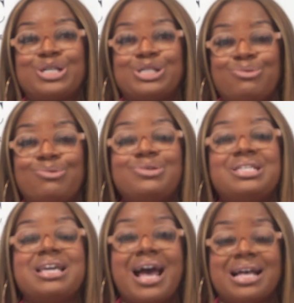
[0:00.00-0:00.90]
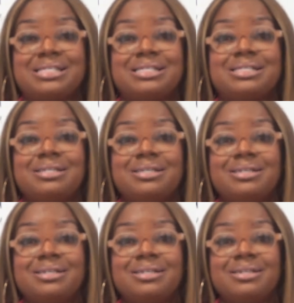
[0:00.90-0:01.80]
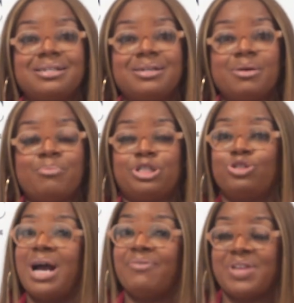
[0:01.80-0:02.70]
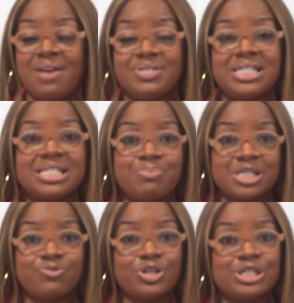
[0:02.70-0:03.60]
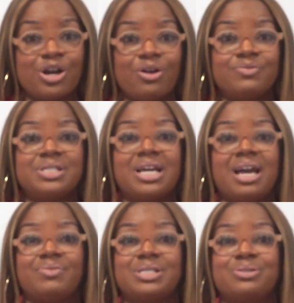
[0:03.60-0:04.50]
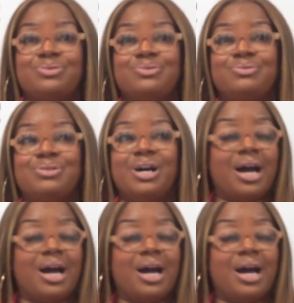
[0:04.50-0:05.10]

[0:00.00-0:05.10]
a school? Yes. But you have to have 6 months reserved to have school.